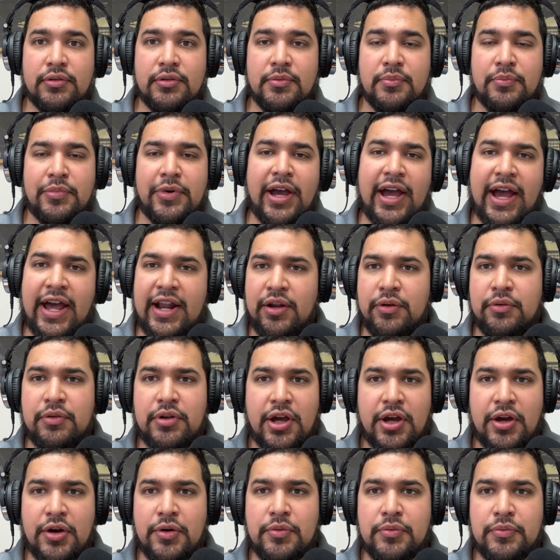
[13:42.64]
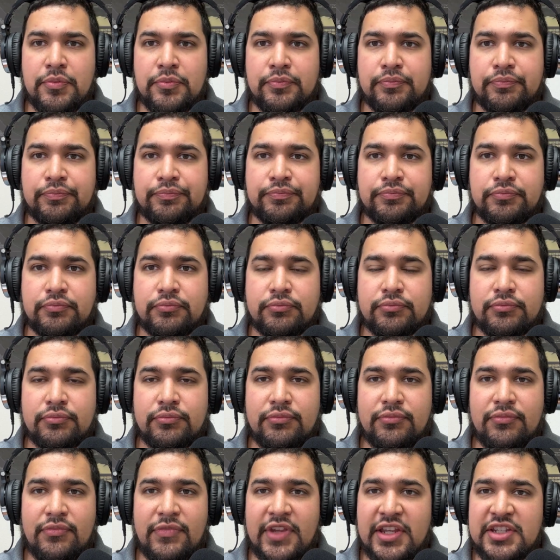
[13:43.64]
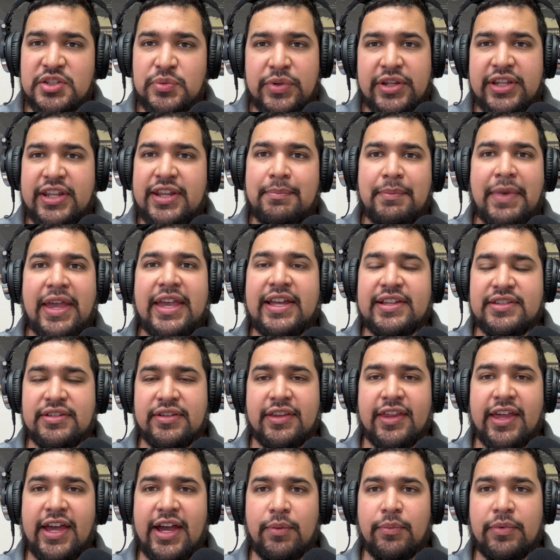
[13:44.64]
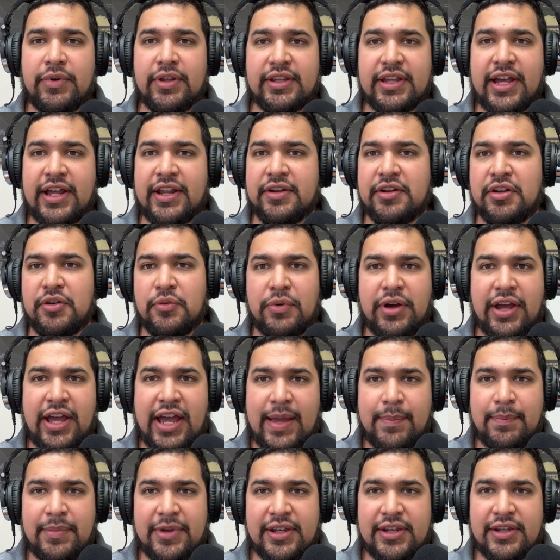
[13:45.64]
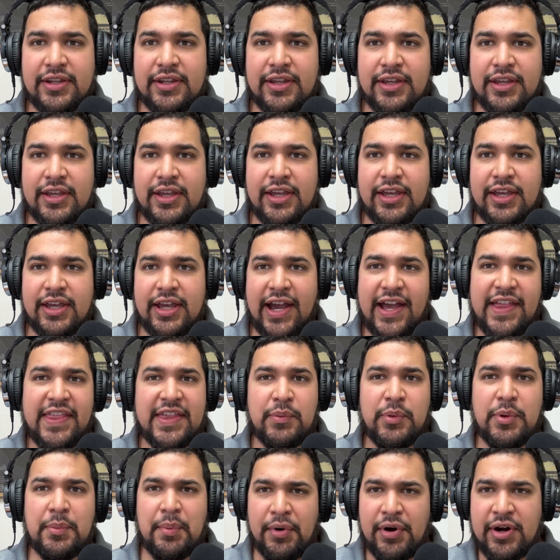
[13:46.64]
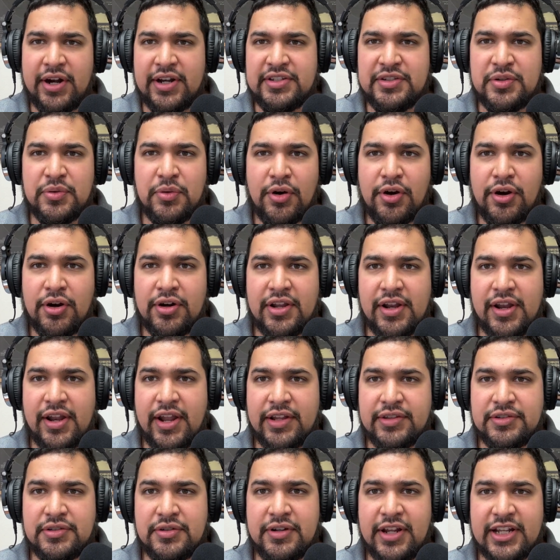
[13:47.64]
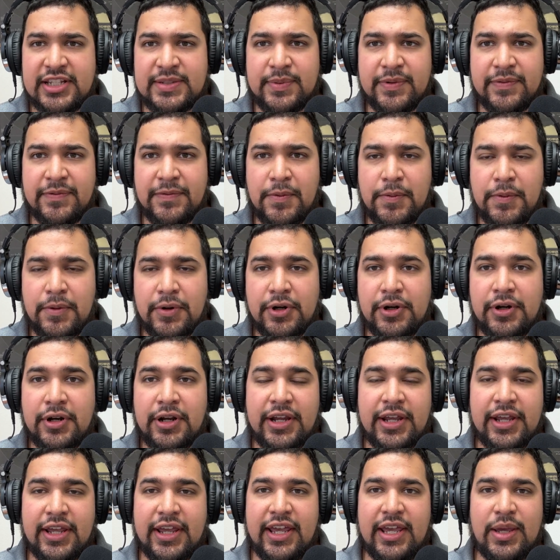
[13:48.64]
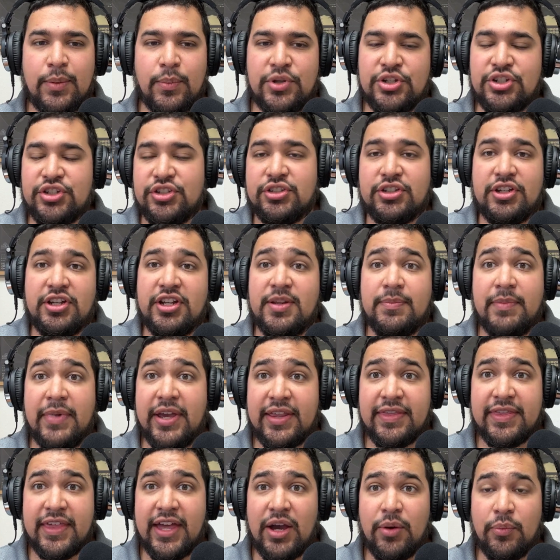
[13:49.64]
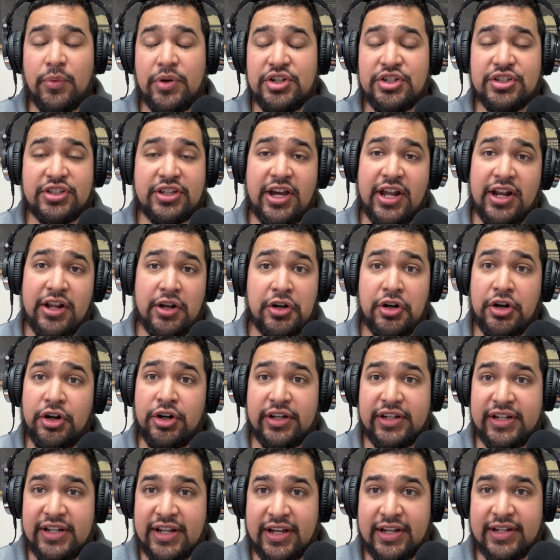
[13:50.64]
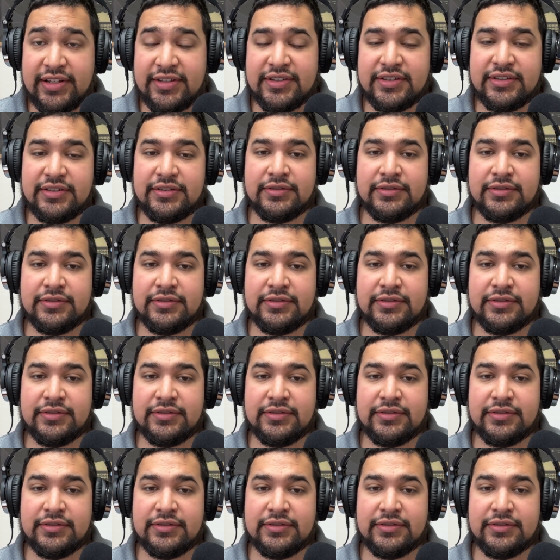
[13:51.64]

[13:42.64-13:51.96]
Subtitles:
But I don't know. So we didn't make it to that one. I don't know what happened. I think we partied too hard the 2 nights before, and we just couldn't make that one. We just called it an early night.